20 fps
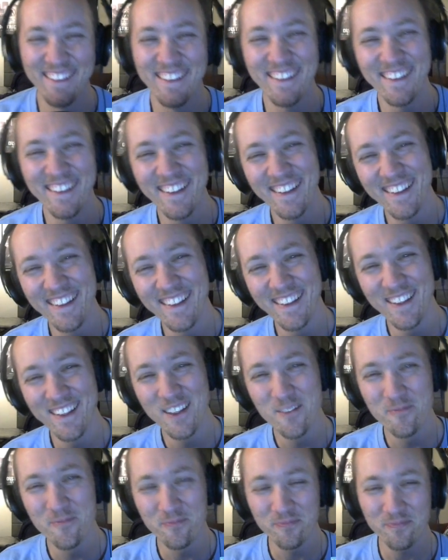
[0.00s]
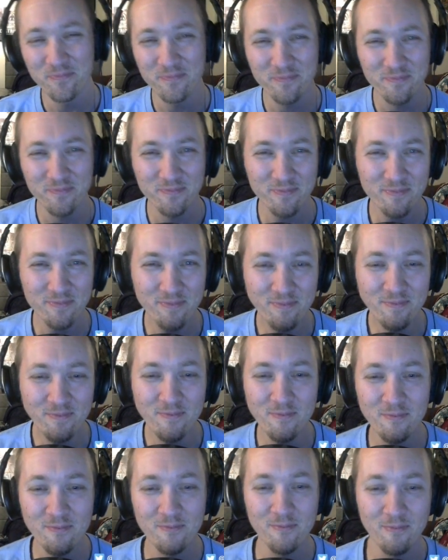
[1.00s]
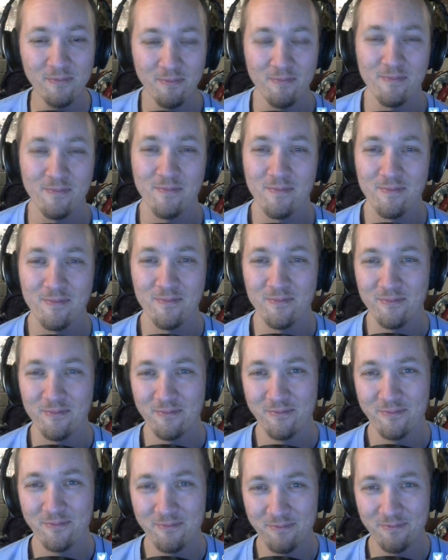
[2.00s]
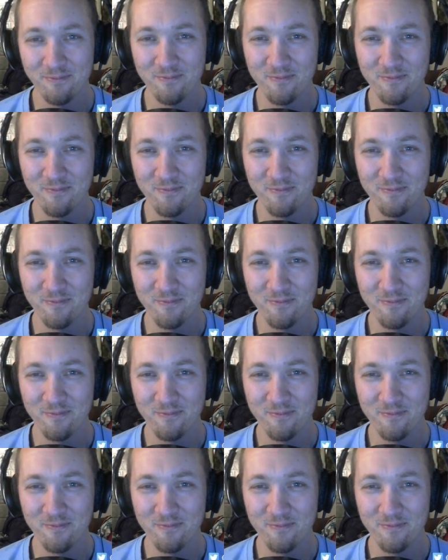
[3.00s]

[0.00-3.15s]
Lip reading: No words are spoken by the person on screen.